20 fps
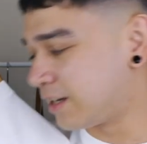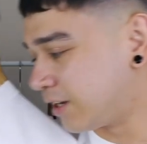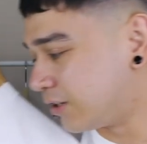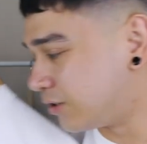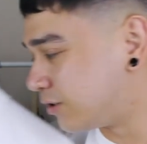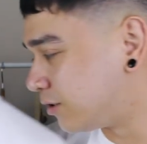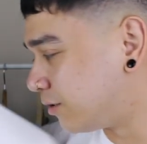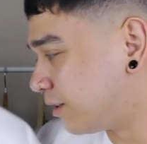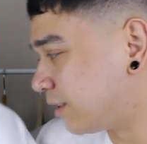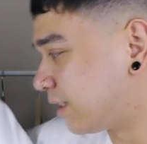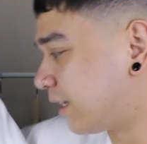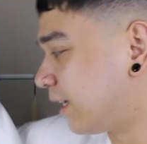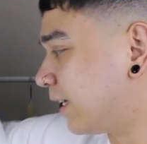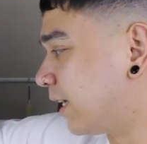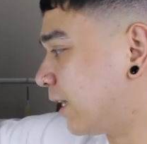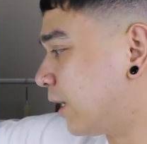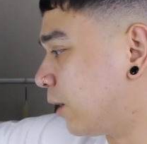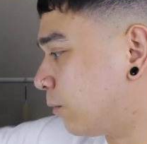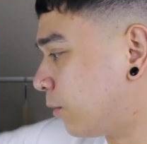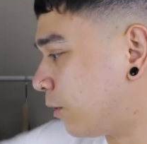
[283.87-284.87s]
as soon as I
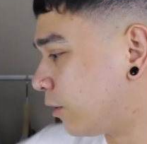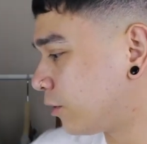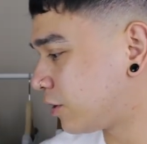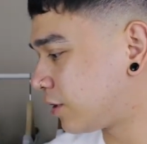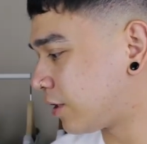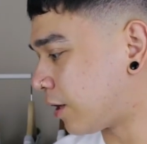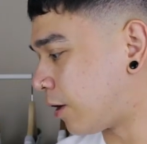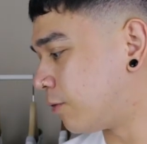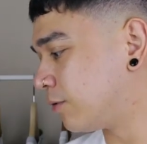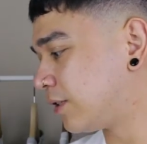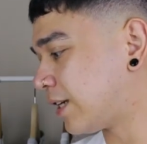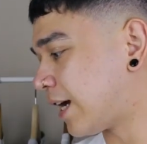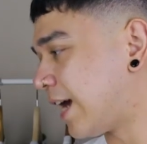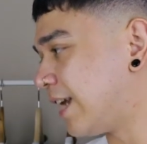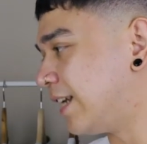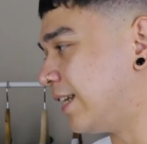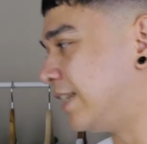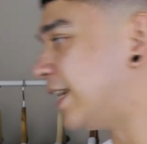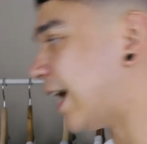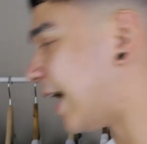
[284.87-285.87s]
get it washed. Hold
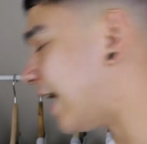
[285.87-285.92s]
tight,